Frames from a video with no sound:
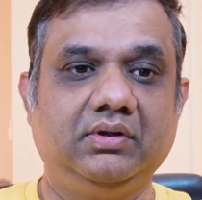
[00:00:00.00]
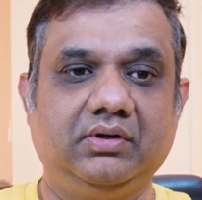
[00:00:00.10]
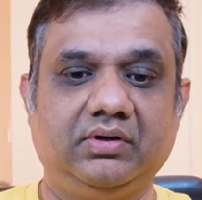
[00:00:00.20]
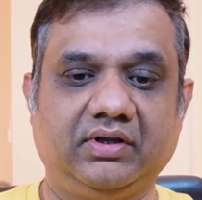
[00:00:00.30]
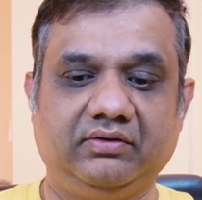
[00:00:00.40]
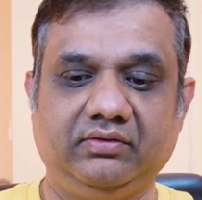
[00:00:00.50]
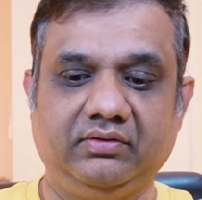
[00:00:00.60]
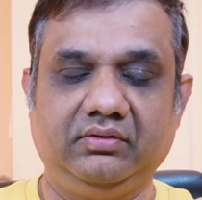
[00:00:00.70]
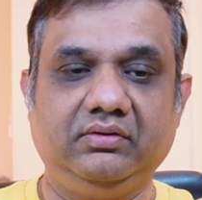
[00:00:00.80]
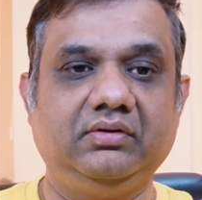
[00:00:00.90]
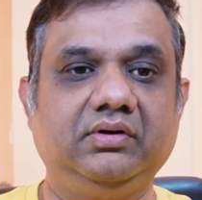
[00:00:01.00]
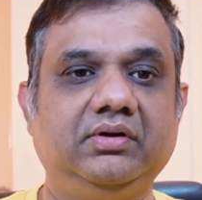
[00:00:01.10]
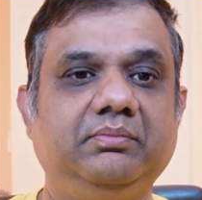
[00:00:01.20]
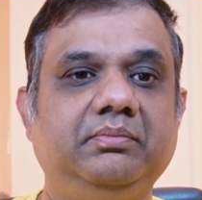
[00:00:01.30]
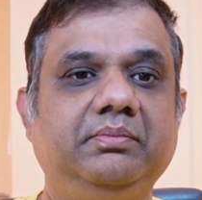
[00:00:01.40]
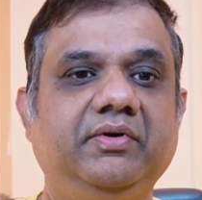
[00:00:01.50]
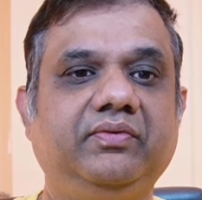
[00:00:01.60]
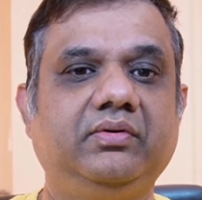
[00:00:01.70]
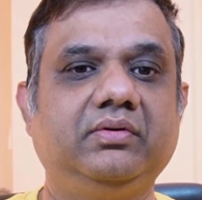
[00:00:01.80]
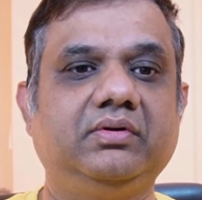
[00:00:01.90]
Okay, so
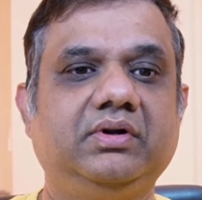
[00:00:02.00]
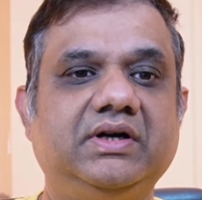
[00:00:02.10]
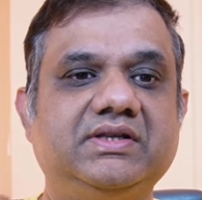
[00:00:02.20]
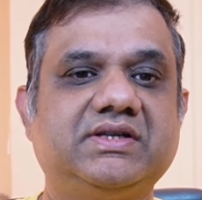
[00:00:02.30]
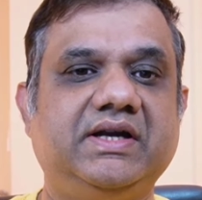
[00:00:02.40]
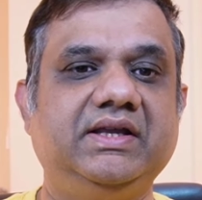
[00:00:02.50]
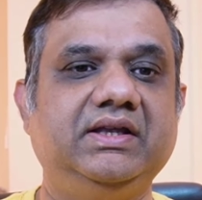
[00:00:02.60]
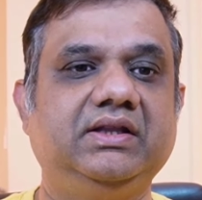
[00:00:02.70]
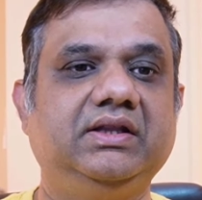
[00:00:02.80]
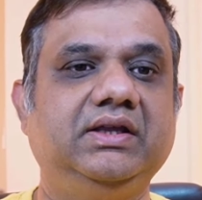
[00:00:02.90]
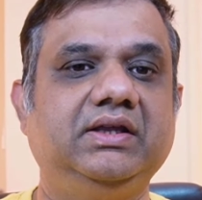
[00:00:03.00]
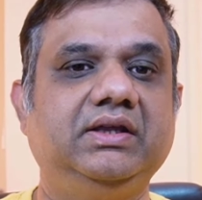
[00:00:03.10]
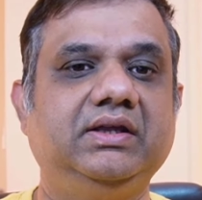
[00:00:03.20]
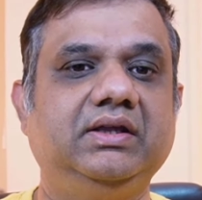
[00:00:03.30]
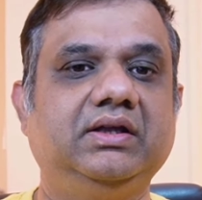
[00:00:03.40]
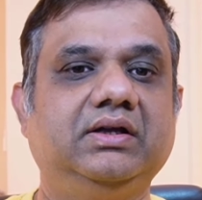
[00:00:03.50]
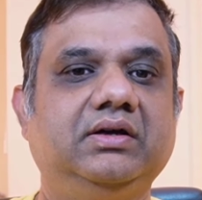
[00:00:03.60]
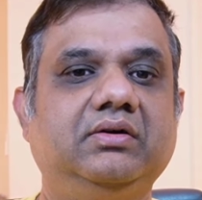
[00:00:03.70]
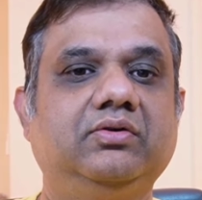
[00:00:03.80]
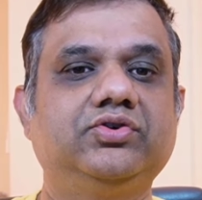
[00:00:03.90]
before understanding the
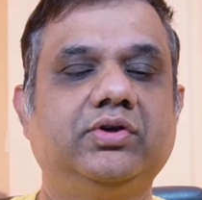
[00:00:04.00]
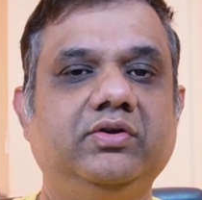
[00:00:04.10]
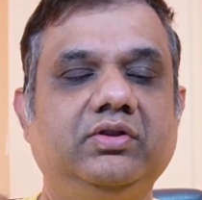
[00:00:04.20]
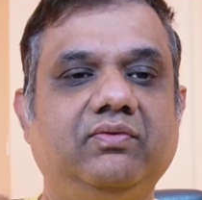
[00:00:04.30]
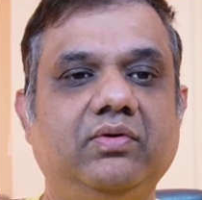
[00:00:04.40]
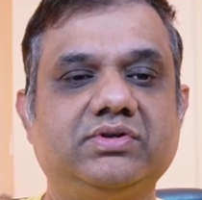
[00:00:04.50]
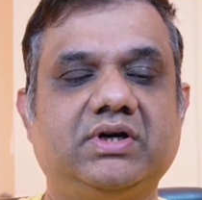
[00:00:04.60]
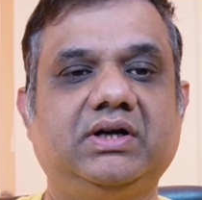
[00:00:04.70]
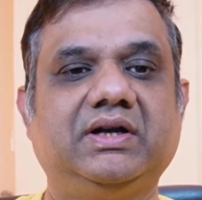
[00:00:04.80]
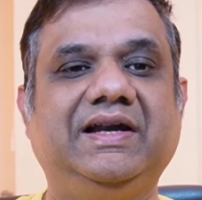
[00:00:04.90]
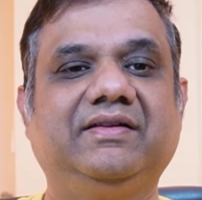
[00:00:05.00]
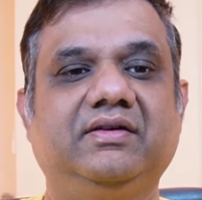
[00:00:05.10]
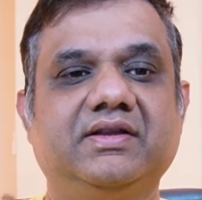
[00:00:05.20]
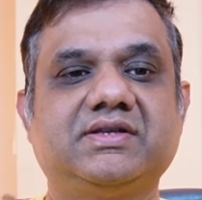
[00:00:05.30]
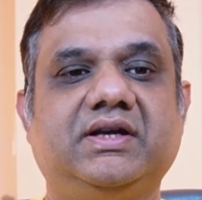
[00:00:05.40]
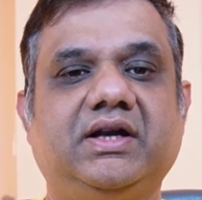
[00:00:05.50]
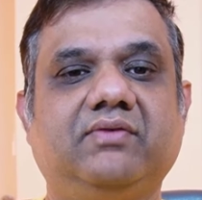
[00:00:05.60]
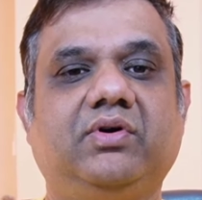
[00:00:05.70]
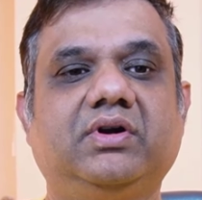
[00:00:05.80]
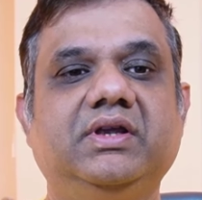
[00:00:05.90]
showing you the flowchart, let's understand that
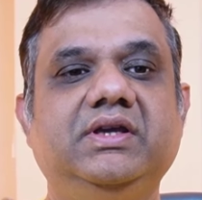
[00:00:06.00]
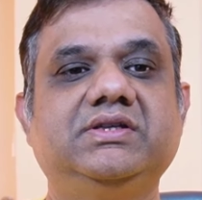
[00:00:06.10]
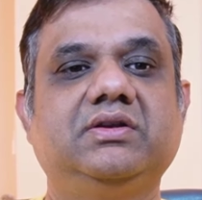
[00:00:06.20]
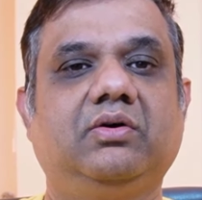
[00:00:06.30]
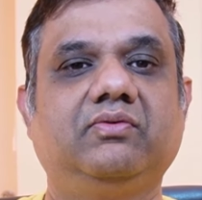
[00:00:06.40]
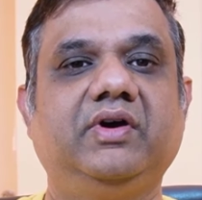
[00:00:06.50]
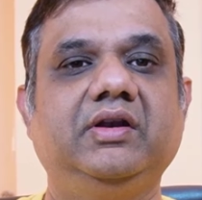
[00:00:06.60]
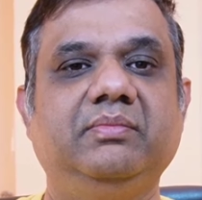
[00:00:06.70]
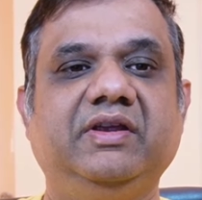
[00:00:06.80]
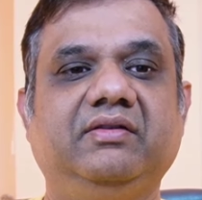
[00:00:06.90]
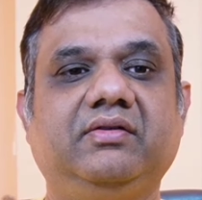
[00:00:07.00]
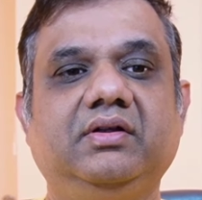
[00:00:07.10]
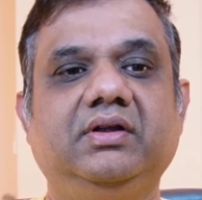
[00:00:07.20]
what each log file means.